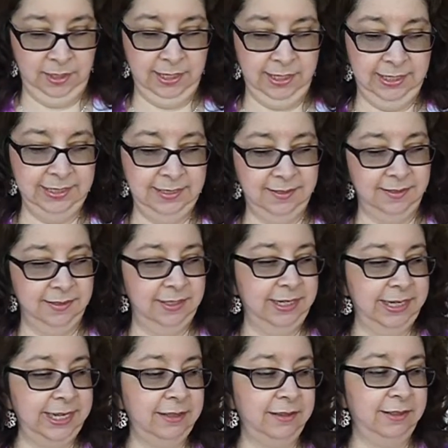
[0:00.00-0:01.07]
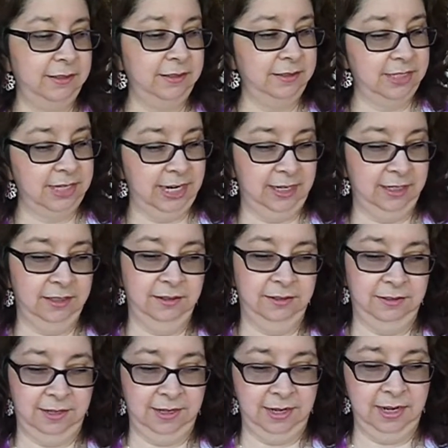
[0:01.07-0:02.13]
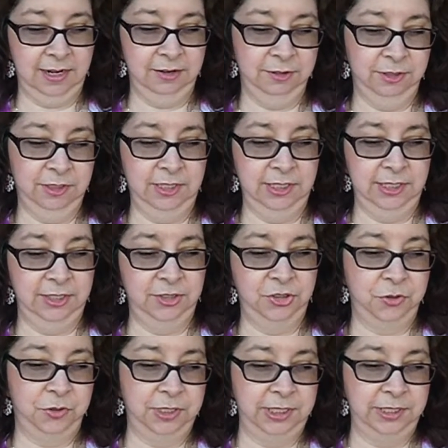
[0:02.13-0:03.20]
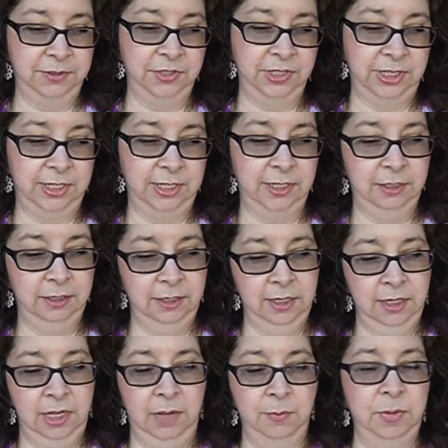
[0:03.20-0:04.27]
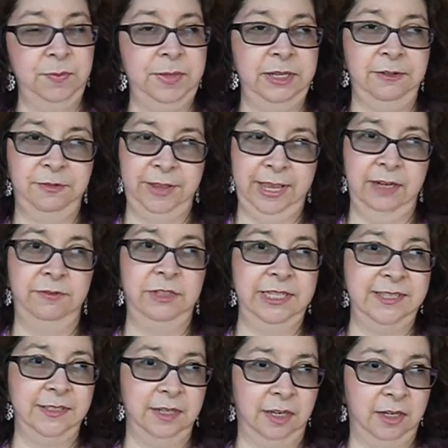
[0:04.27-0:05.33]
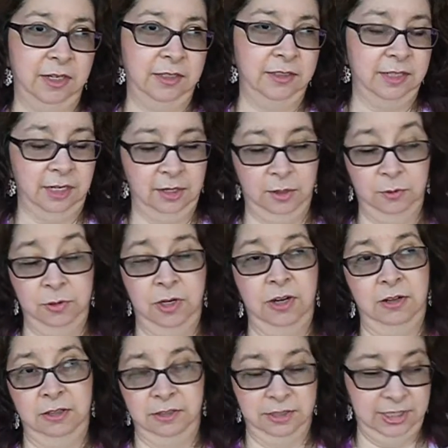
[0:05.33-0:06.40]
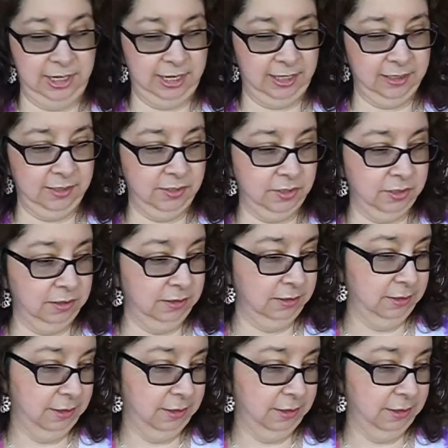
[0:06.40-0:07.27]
And it's a neat little deck. I really enjoy using it. I'm a big fan of Lisa Hunt. I own all her decks.